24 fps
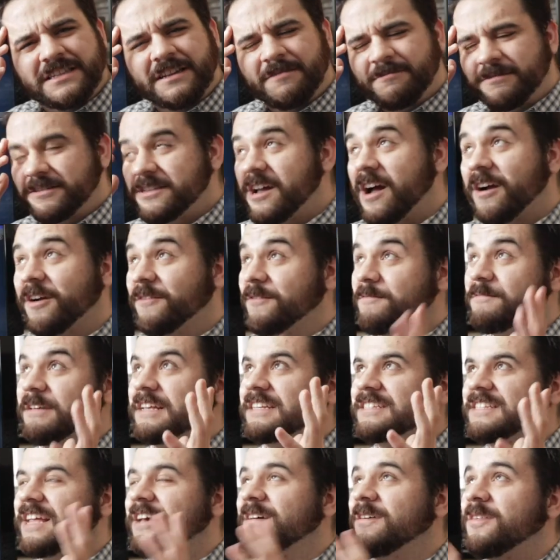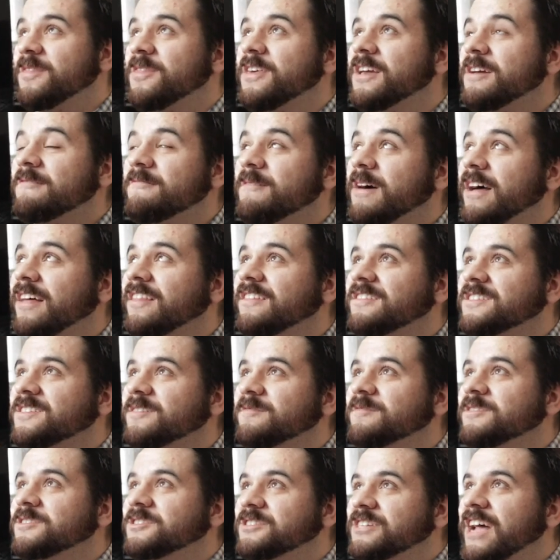cinematography because now I think about
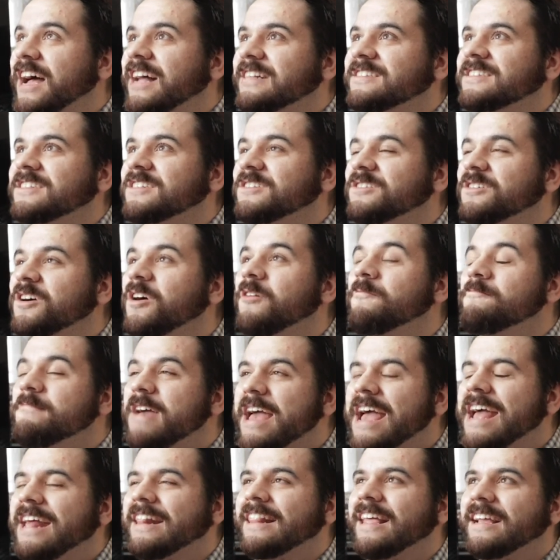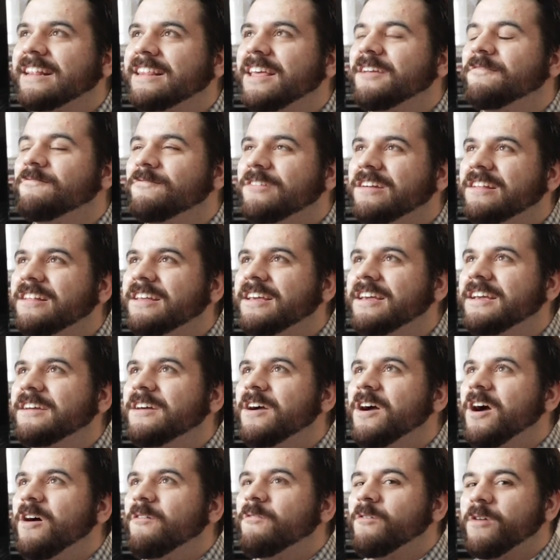some of the shots and you go, man, like they really
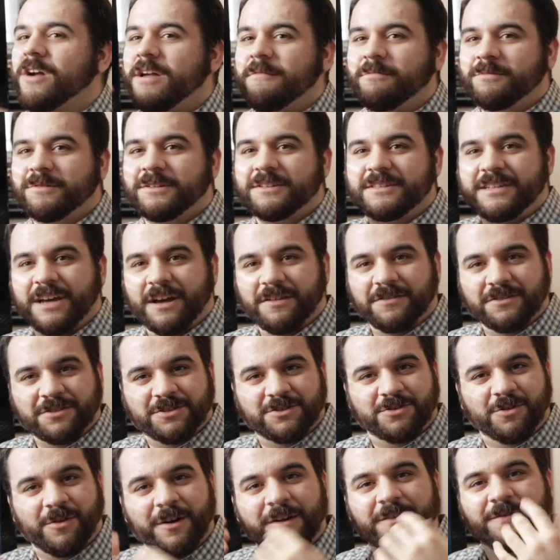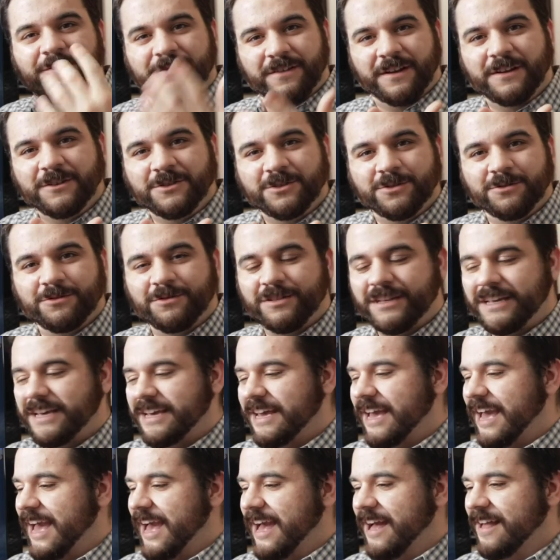were able to tell the story
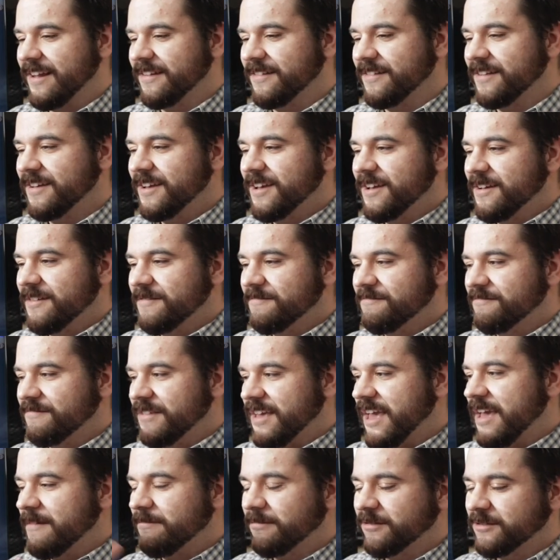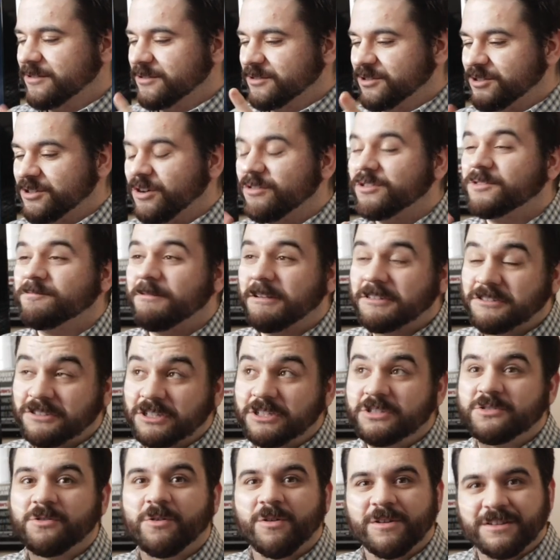visually and be able to show,
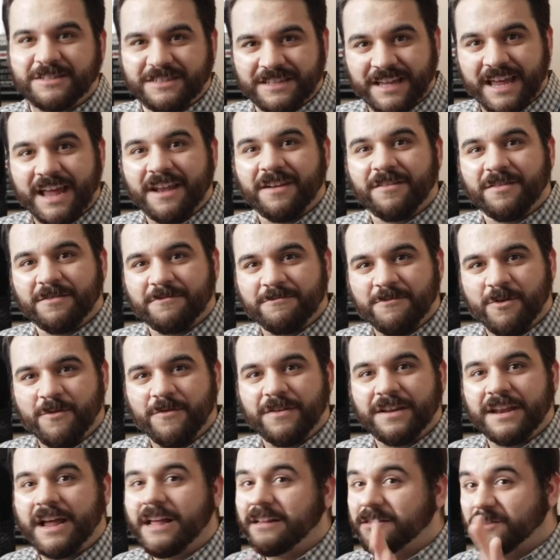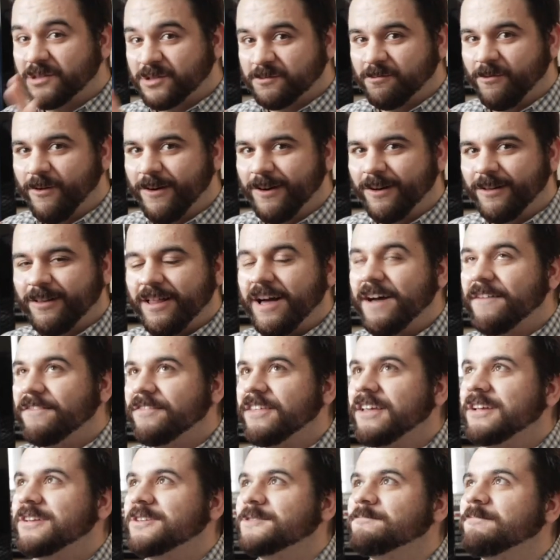especially towards the end of the movie, not to spoil a lot of
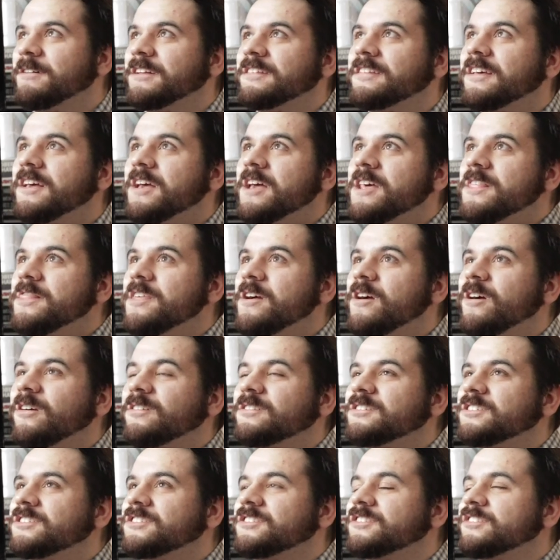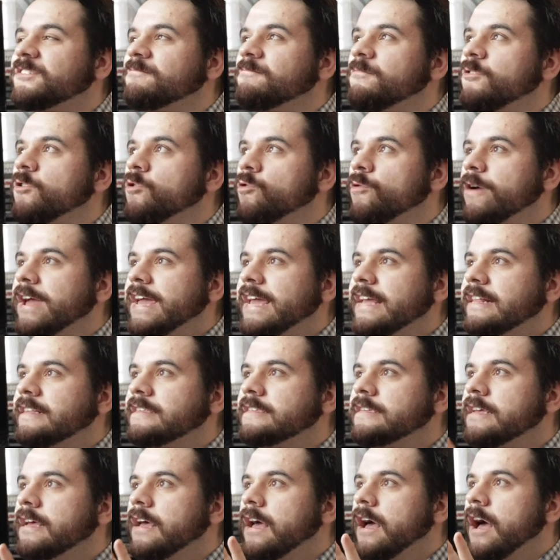things, but there are just some
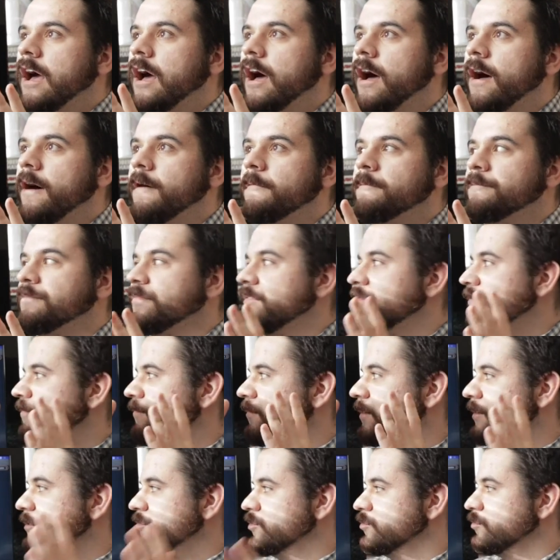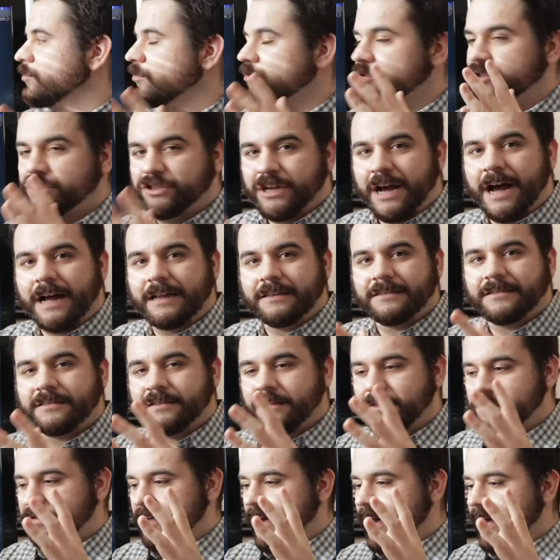great um, visual shots
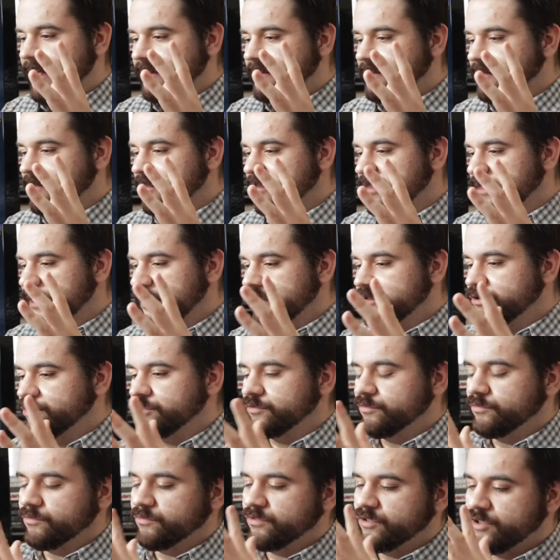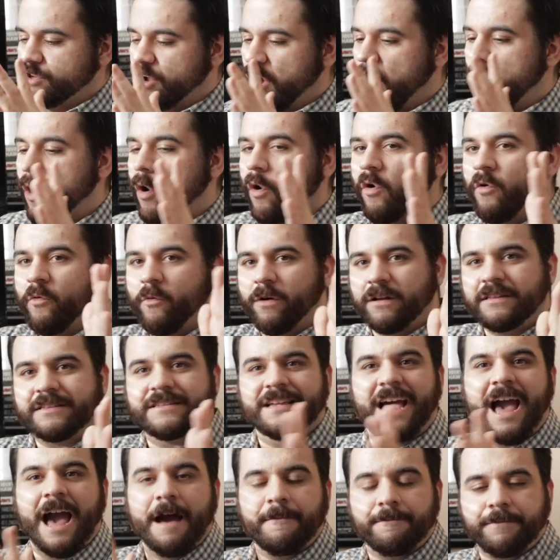that let you know
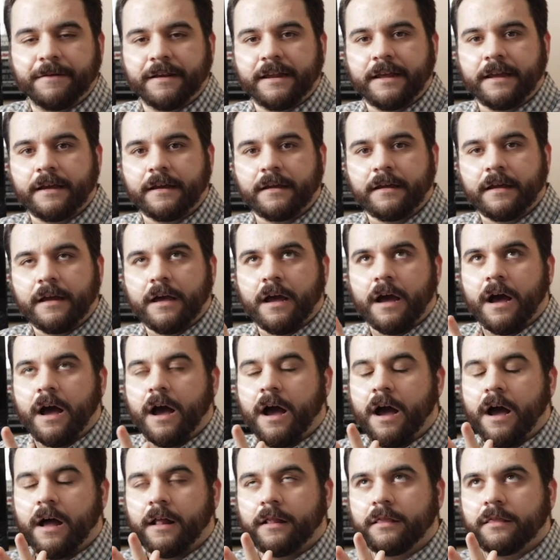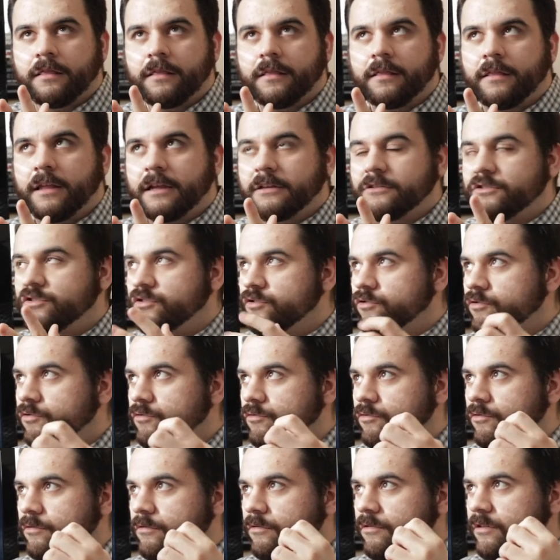what's happening, uh, let
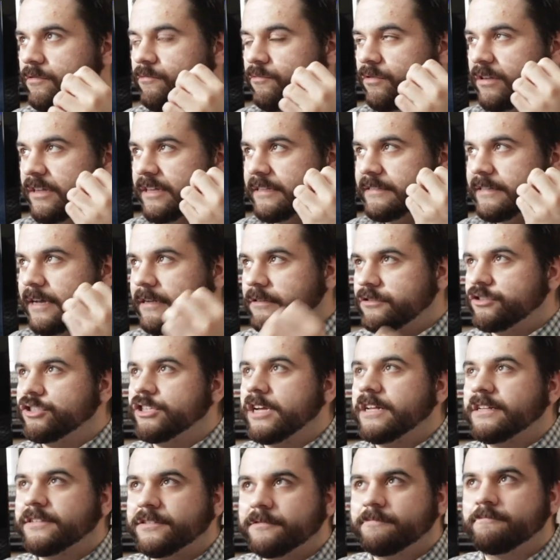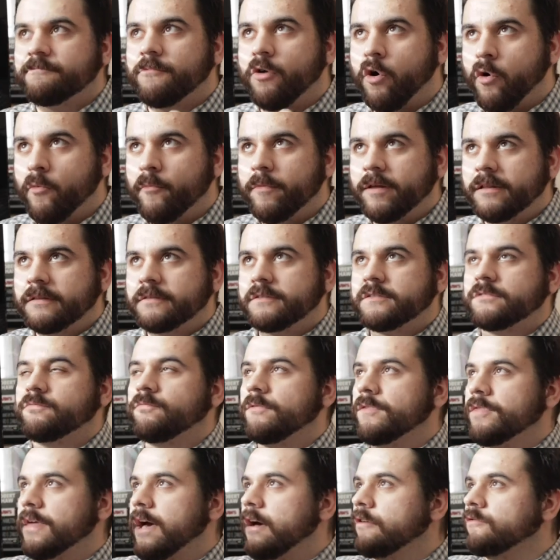you really digest moments
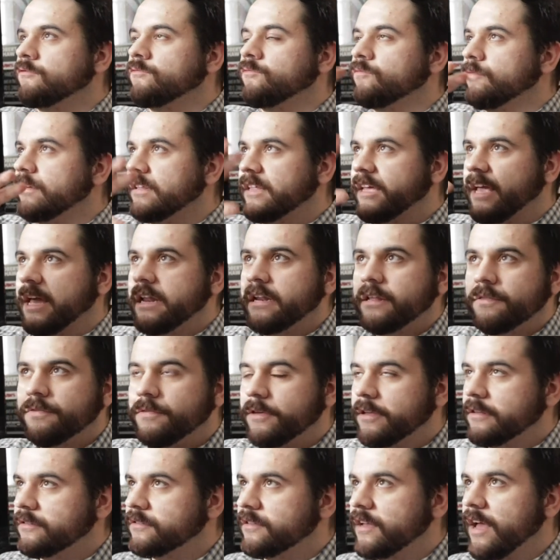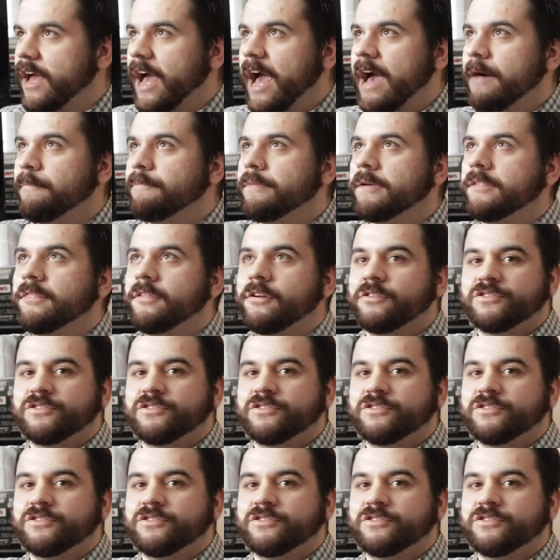without really anything to happen.